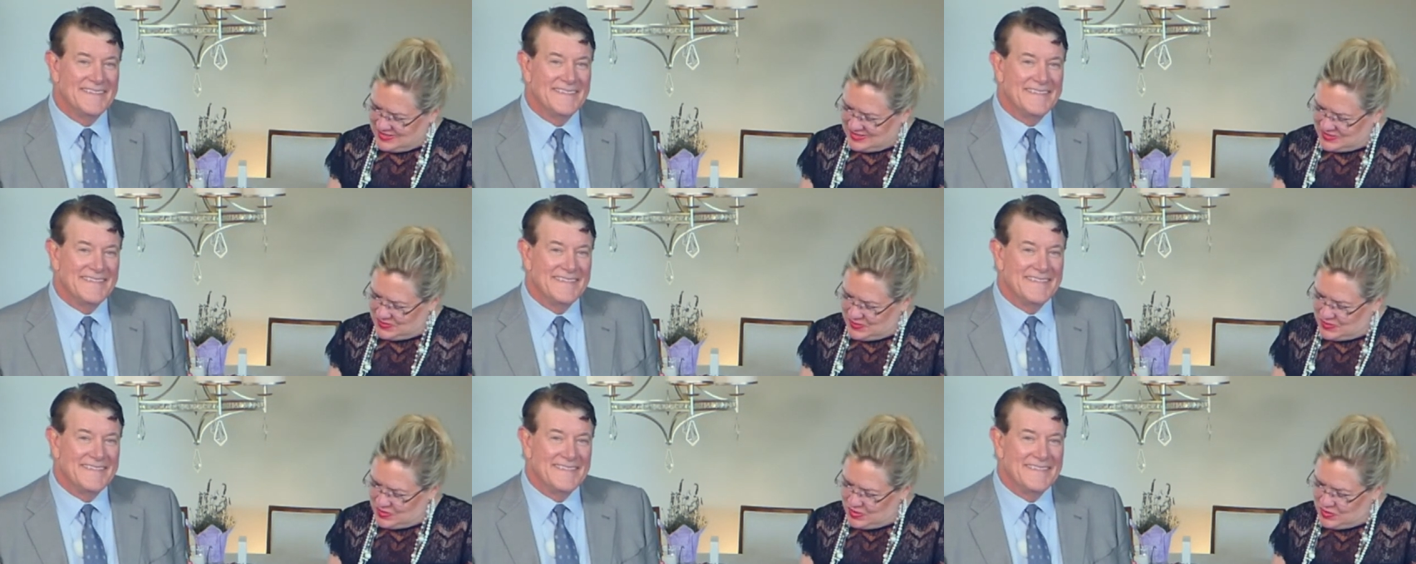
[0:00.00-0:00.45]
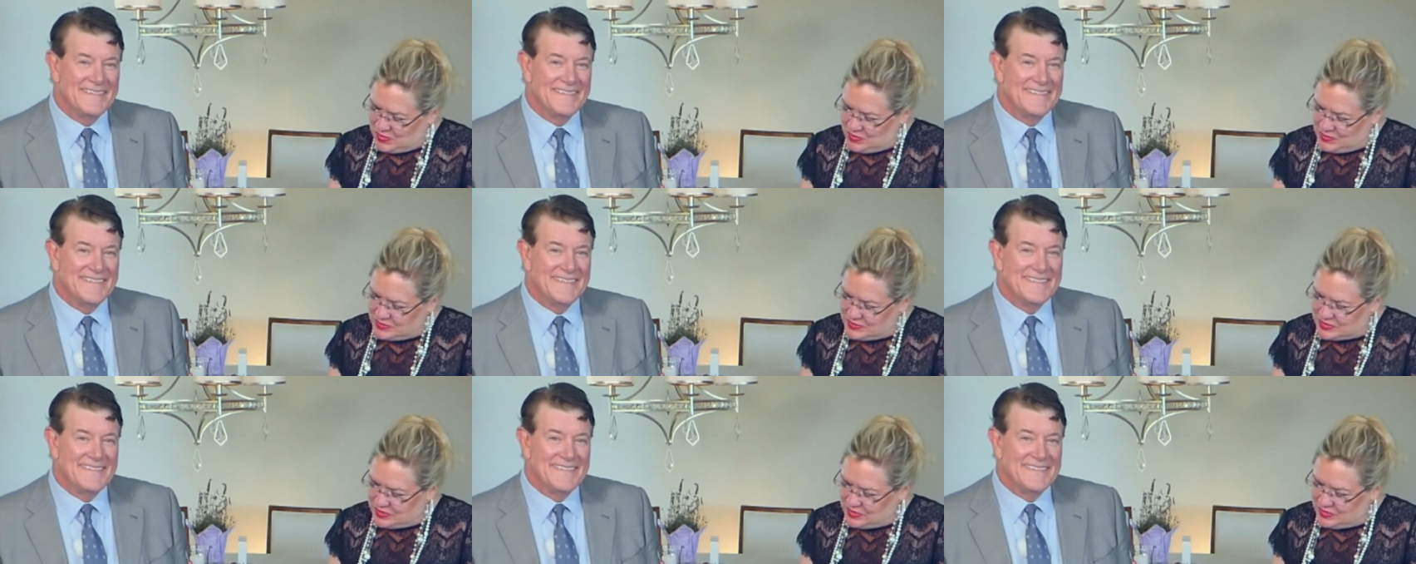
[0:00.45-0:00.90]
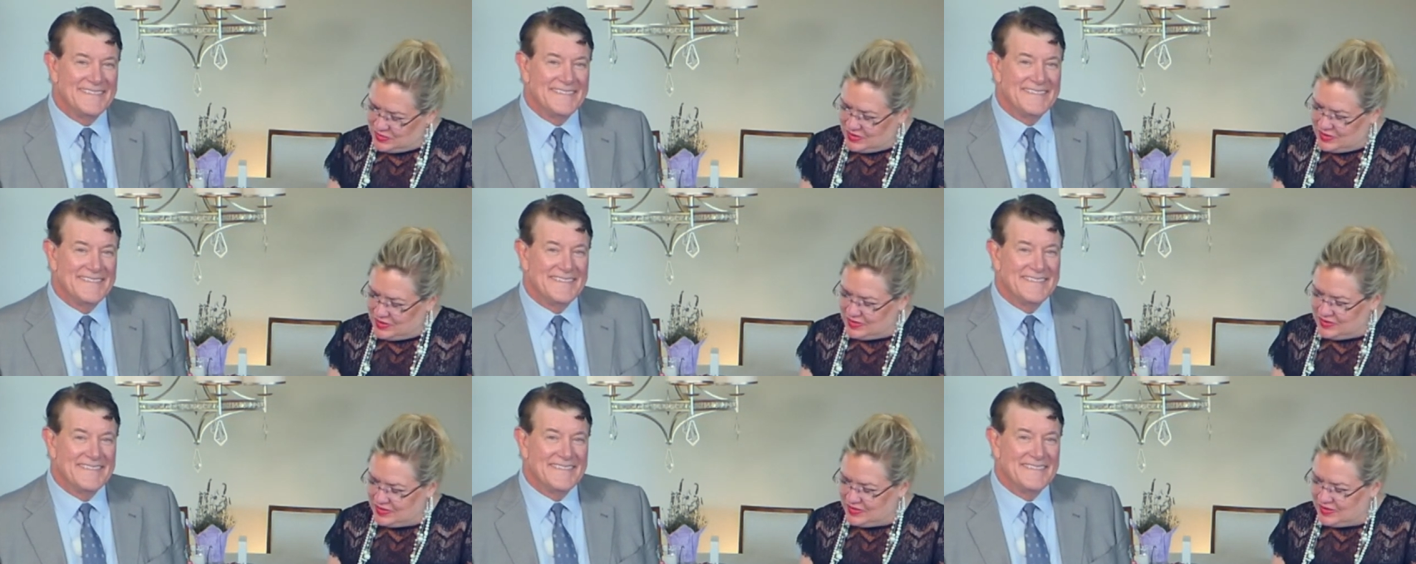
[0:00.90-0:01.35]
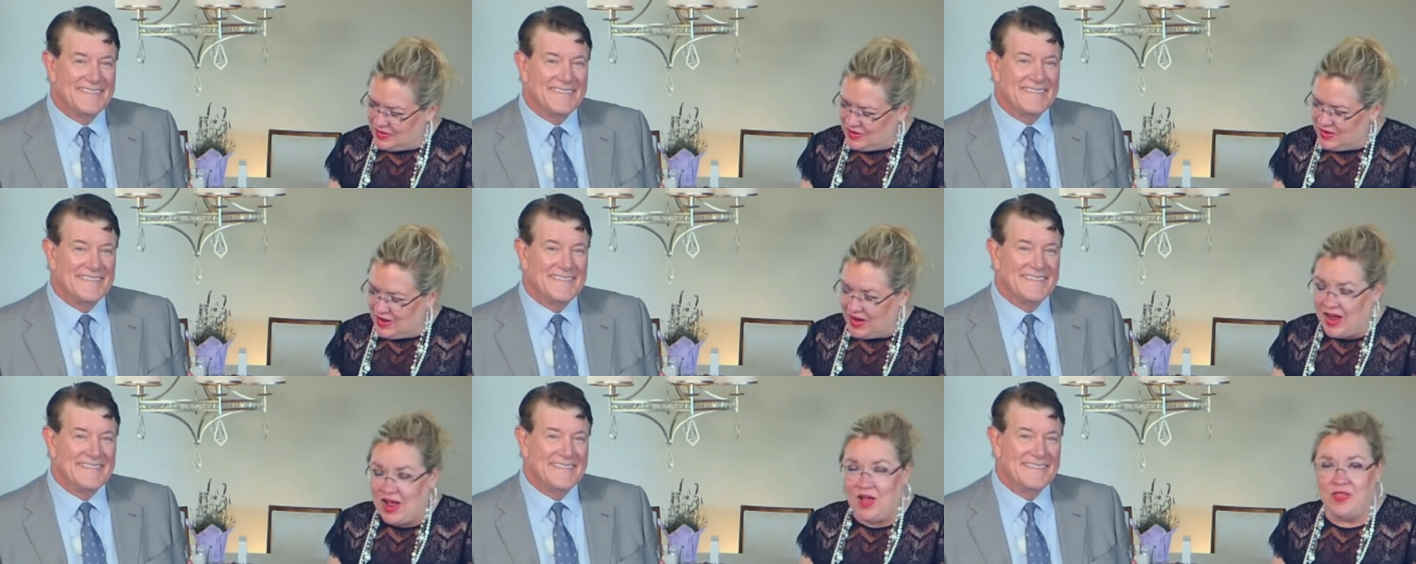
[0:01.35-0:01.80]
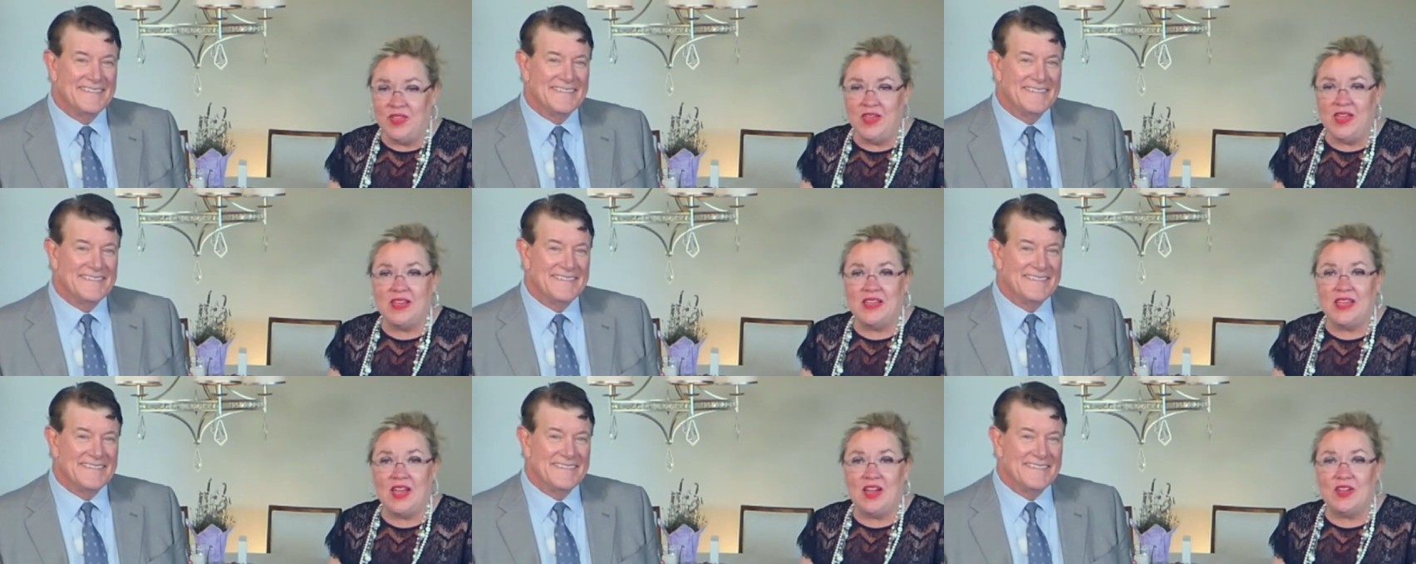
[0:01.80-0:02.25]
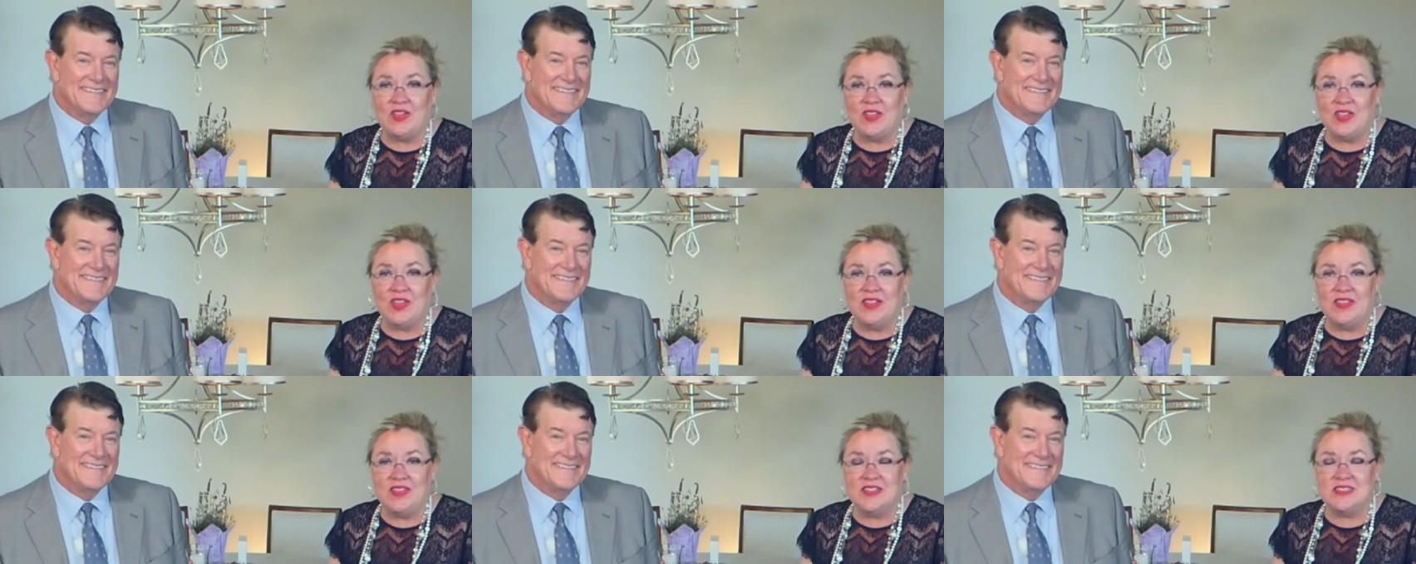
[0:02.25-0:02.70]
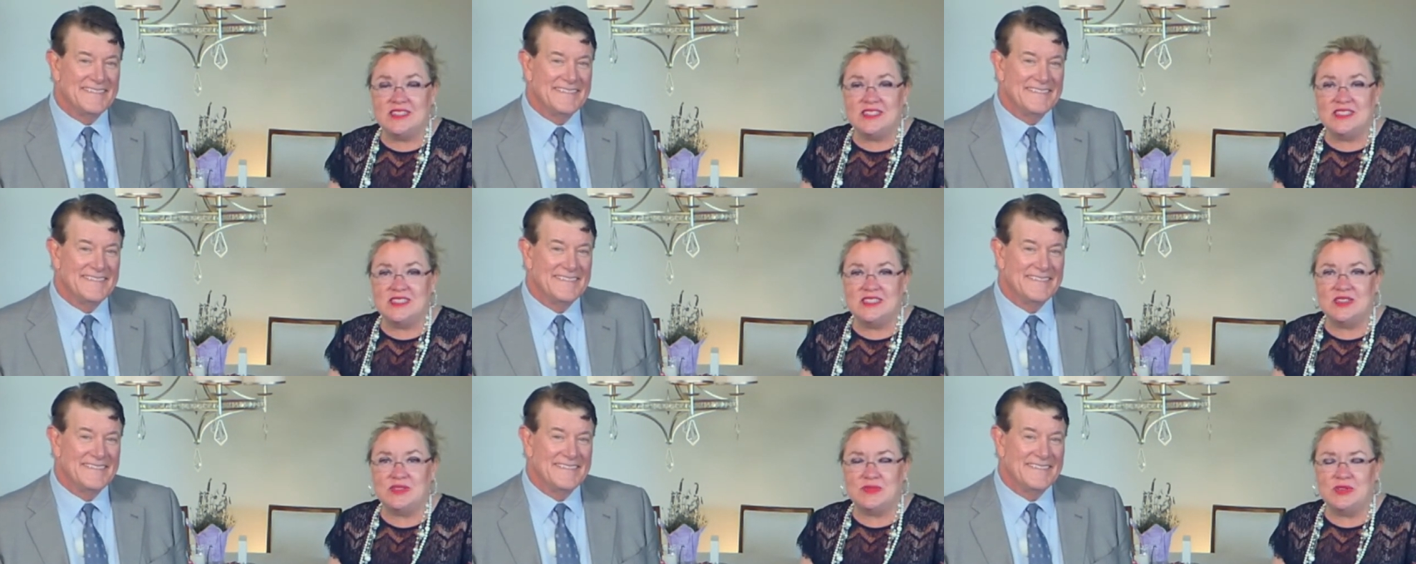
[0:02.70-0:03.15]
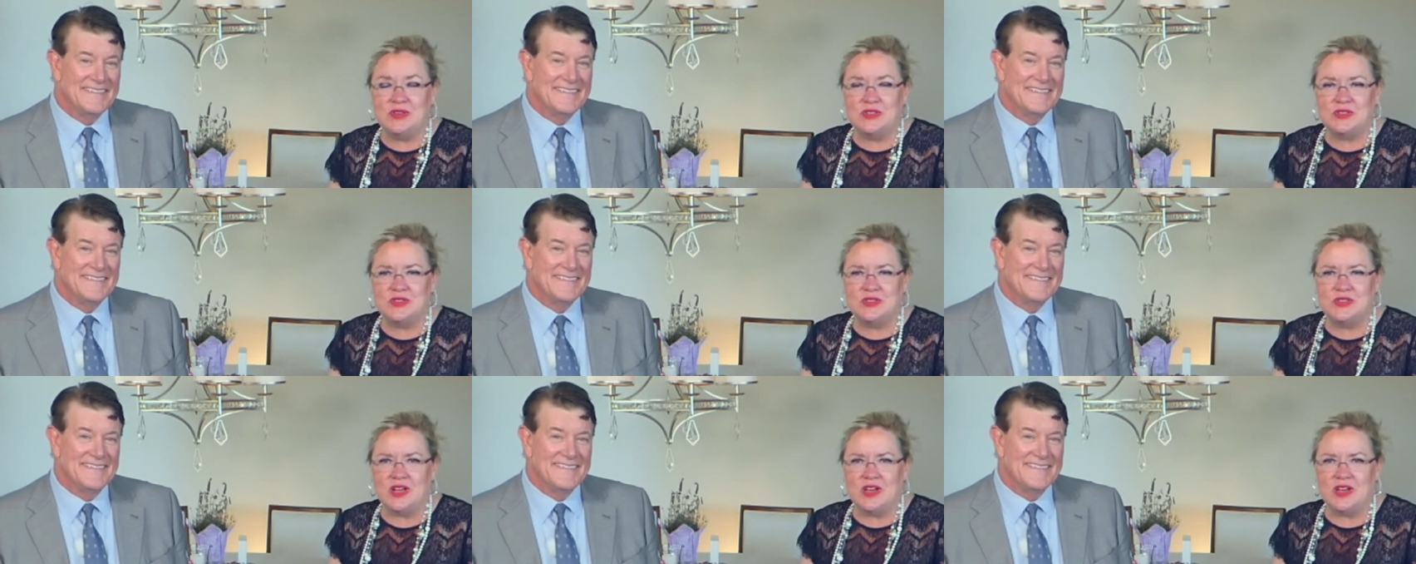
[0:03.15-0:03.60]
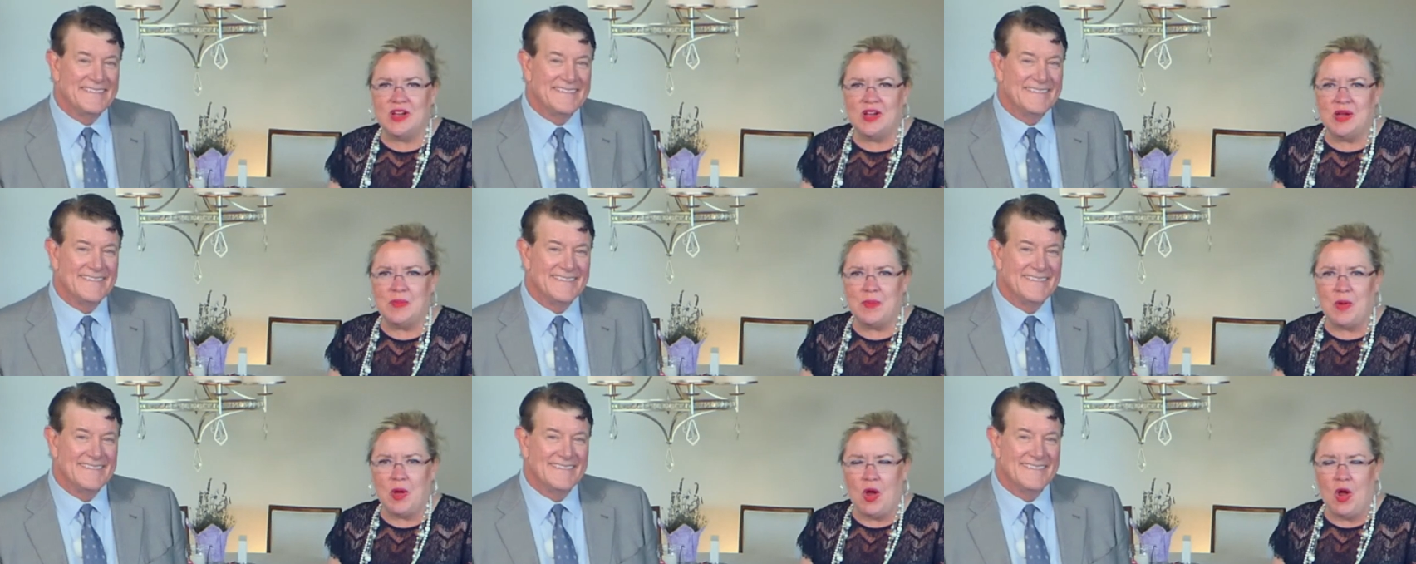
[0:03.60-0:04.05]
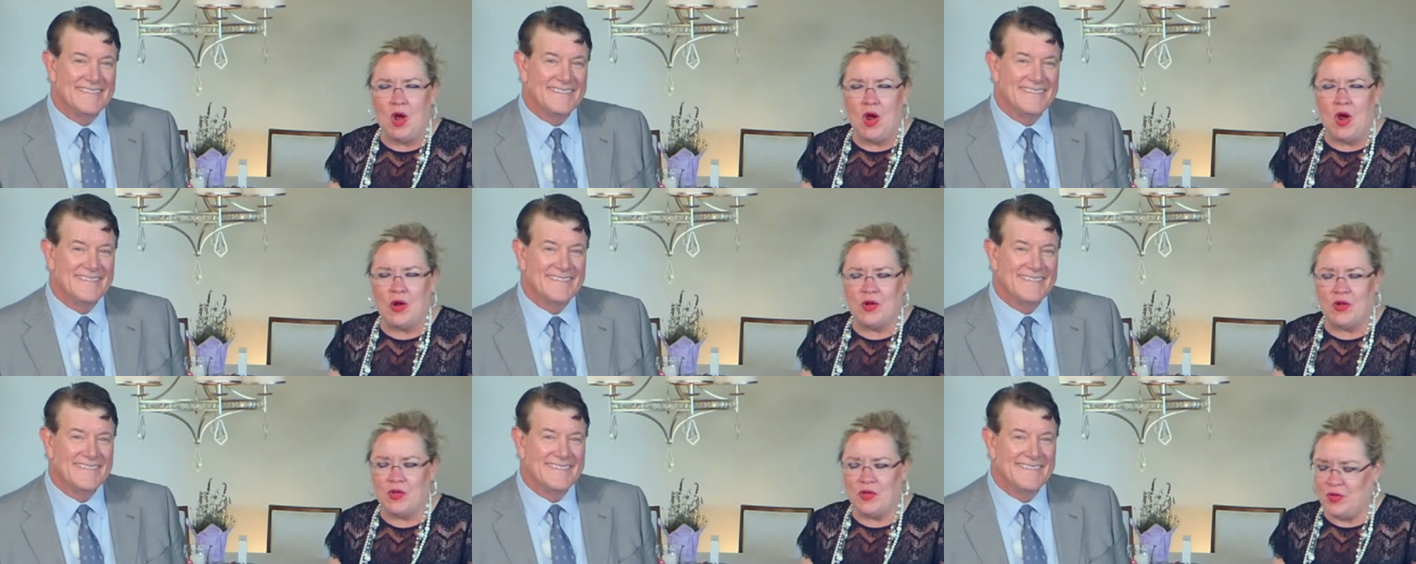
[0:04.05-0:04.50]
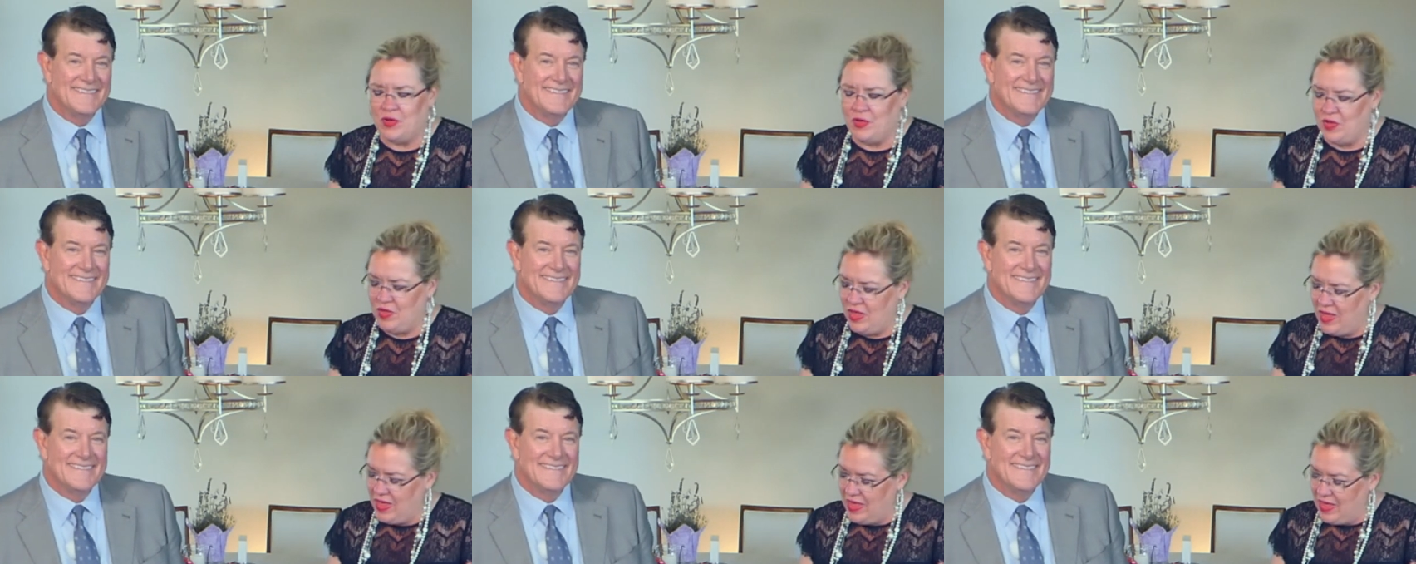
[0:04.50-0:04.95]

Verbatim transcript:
Speaker 1: So we'll go through, so the, the how they calculated this, this is a Realtor.com article